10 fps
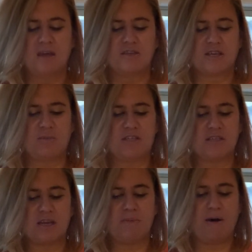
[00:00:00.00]
So we're
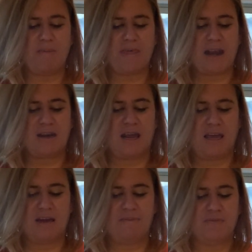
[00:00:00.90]
just going to pop that in
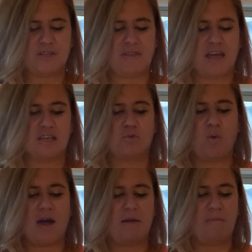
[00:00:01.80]
here. So that is
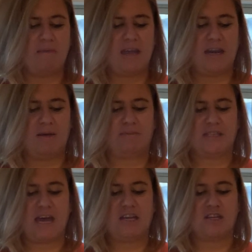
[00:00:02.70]
one medium
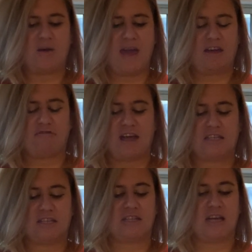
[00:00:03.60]
potato and
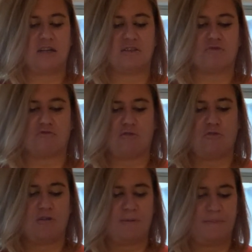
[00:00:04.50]
grated in its raw.